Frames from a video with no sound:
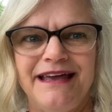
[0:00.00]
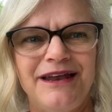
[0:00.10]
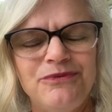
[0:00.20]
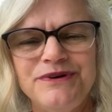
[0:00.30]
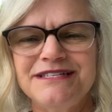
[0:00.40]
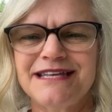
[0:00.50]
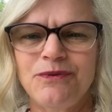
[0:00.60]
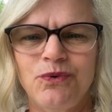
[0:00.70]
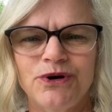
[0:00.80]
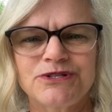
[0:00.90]
I don't want to say
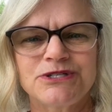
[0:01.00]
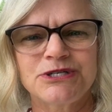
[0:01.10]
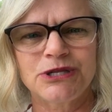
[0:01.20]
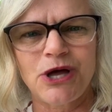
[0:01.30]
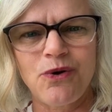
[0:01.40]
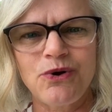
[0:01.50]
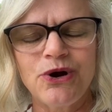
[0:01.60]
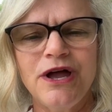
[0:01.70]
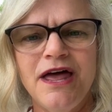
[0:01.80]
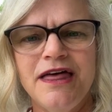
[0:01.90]
work slower,